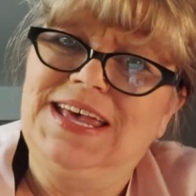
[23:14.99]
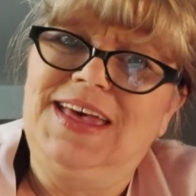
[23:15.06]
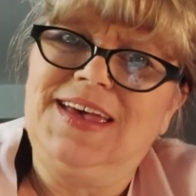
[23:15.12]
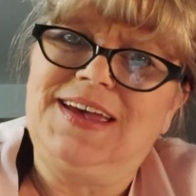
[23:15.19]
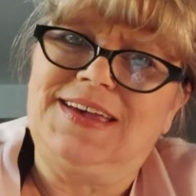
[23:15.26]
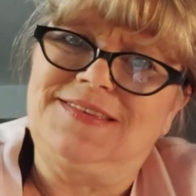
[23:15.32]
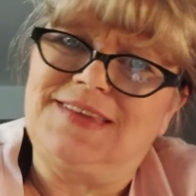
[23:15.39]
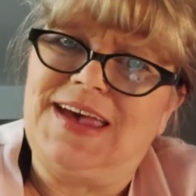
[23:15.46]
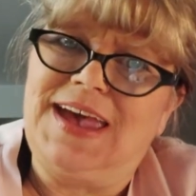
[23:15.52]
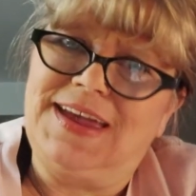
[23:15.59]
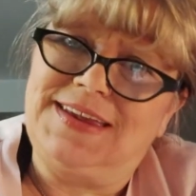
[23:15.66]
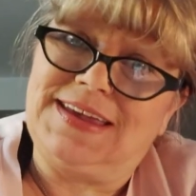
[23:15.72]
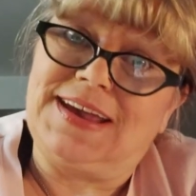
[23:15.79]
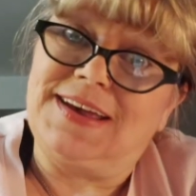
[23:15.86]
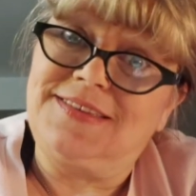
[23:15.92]
because I
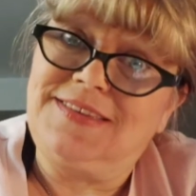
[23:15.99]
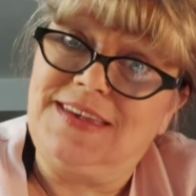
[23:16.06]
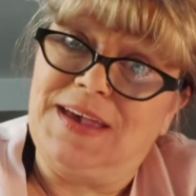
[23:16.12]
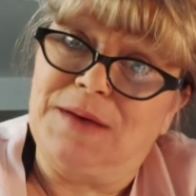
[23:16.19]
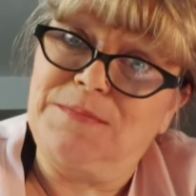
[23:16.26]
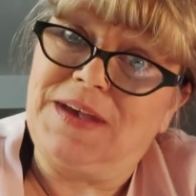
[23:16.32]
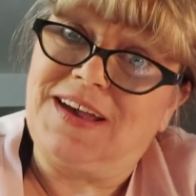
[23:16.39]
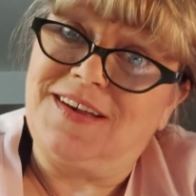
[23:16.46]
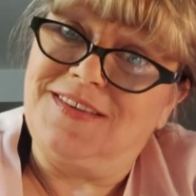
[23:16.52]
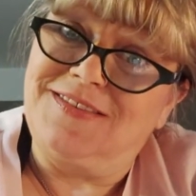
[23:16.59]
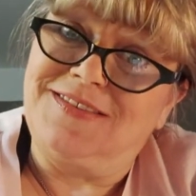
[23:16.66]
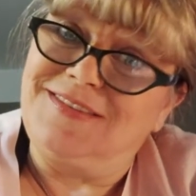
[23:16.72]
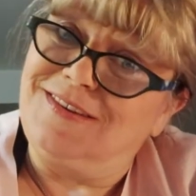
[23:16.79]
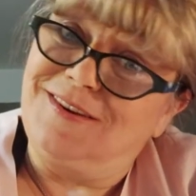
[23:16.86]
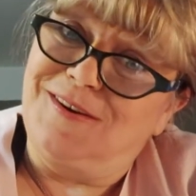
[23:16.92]
had to gussy up
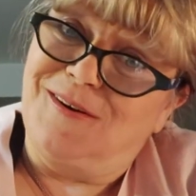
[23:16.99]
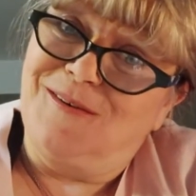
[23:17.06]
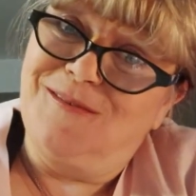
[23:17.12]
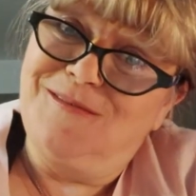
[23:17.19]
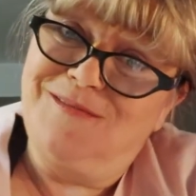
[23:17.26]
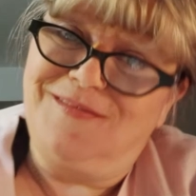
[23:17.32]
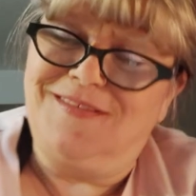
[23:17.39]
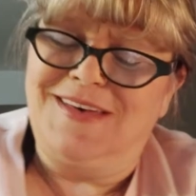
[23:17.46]
because, you know,